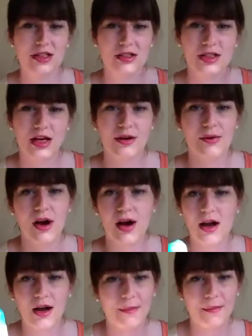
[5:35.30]

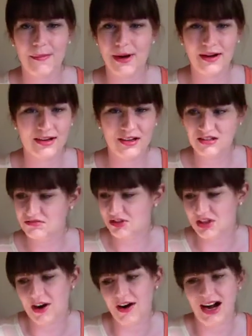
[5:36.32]
so
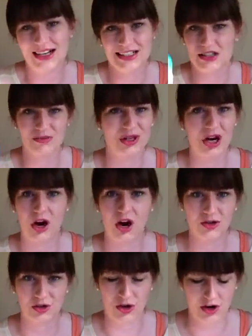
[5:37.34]
you know, I need something a
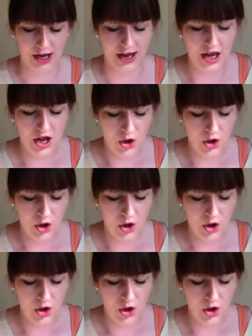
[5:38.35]
lot stronger.